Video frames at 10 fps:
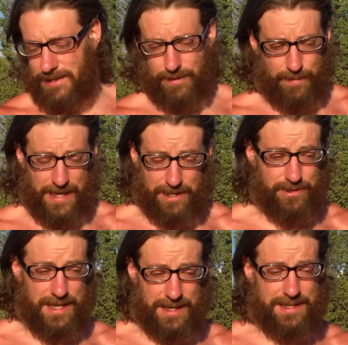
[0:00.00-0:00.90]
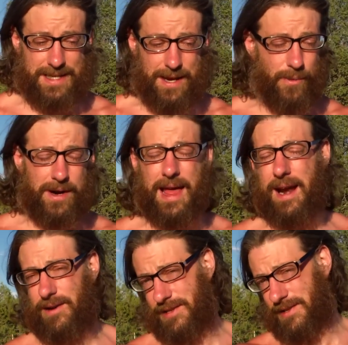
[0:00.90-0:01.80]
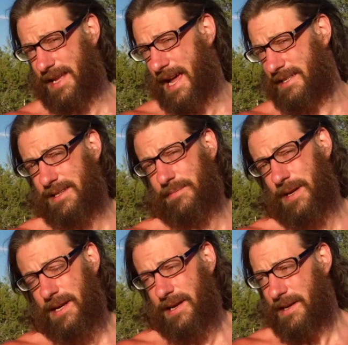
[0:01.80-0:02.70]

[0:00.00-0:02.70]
So it'll be interesting to see where that all takes them.